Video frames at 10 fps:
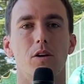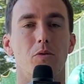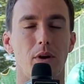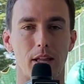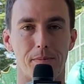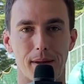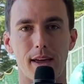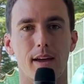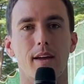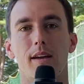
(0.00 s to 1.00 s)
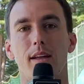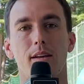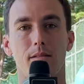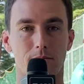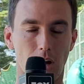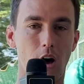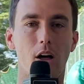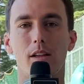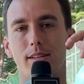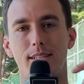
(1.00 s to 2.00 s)
really big and
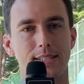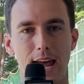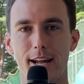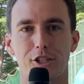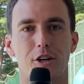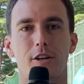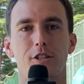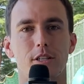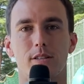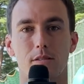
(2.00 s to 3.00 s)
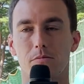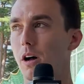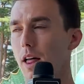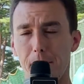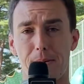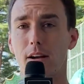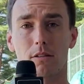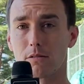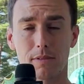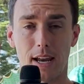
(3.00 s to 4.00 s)
tall in stature and just a lot
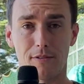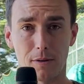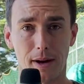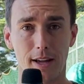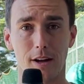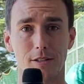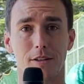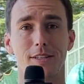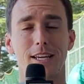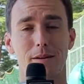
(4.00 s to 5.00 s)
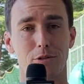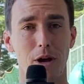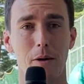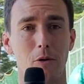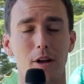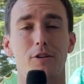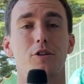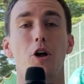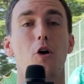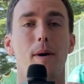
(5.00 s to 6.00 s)
bigger than everybody else on the team. So I wanted
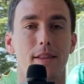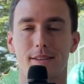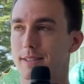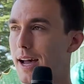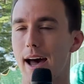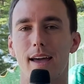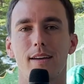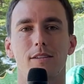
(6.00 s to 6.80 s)
to know about this guy.